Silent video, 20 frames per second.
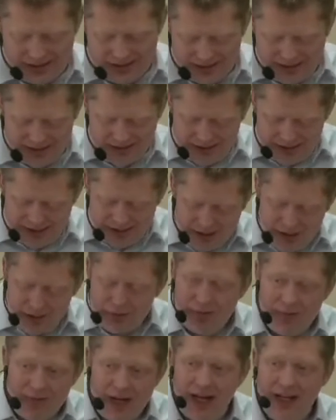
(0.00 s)
It's a
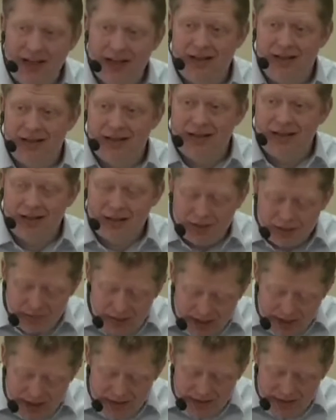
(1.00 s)
good reminder that the
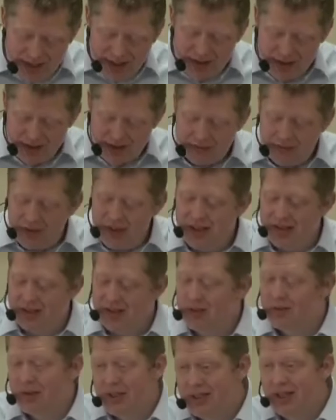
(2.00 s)
resurrection of
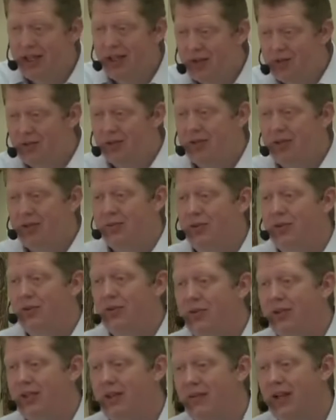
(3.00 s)
Jesus was central to
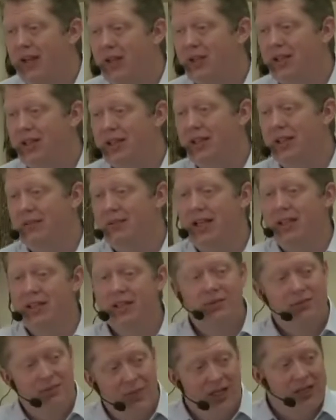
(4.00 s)
Paul's evangelistic
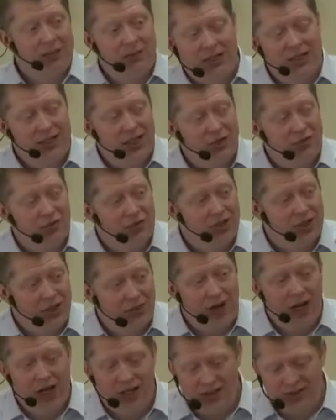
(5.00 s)
message, must be central
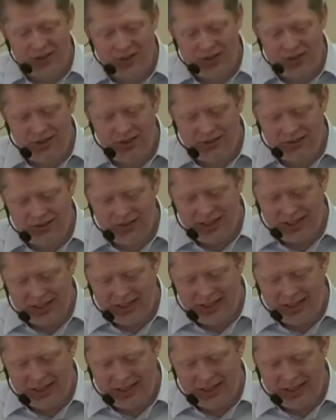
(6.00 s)
to ours too.